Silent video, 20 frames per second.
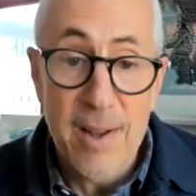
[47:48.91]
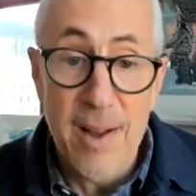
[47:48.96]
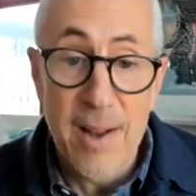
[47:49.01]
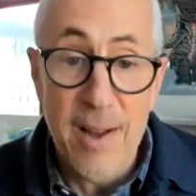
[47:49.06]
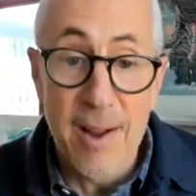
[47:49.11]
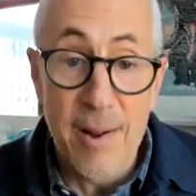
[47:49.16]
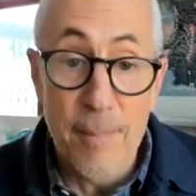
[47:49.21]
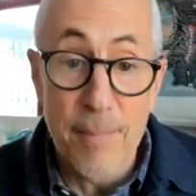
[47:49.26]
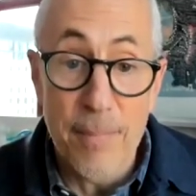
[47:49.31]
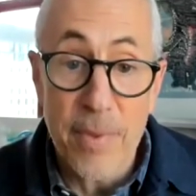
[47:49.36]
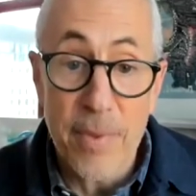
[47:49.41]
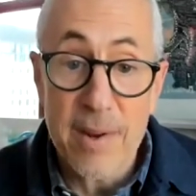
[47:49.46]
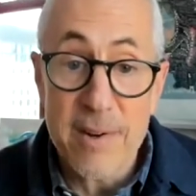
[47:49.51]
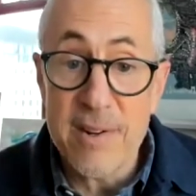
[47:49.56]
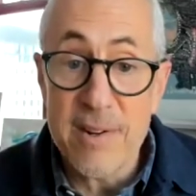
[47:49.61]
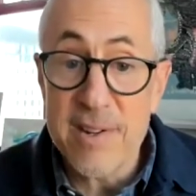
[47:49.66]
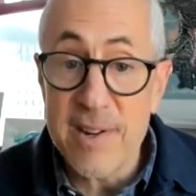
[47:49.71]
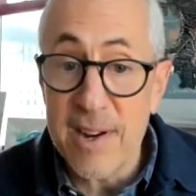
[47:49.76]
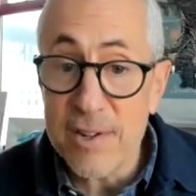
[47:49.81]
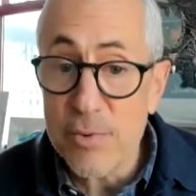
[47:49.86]

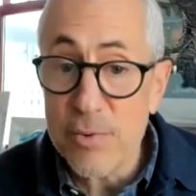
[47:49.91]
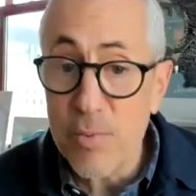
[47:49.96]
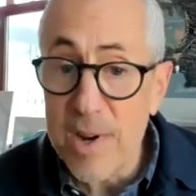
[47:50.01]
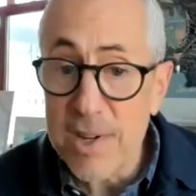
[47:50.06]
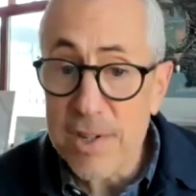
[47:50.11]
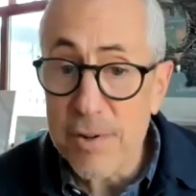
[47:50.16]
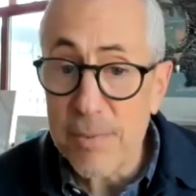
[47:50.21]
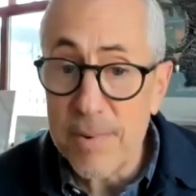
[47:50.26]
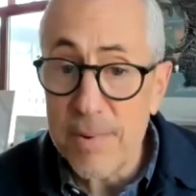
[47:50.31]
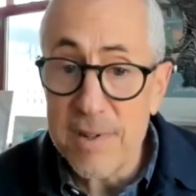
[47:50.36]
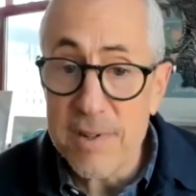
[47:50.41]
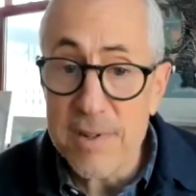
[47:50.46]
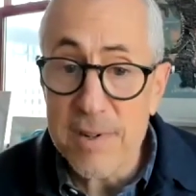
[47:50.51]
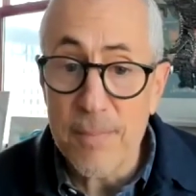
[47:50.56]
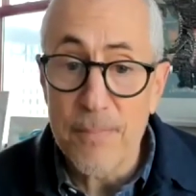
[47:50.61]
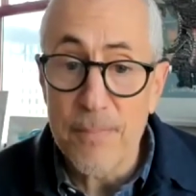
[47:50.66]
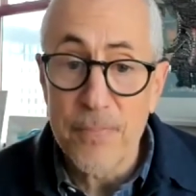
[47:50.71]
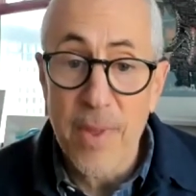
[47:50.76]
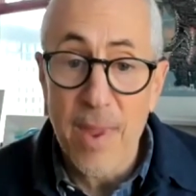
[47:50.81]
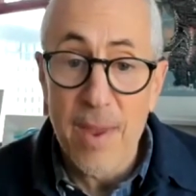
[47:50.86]
to test recipes.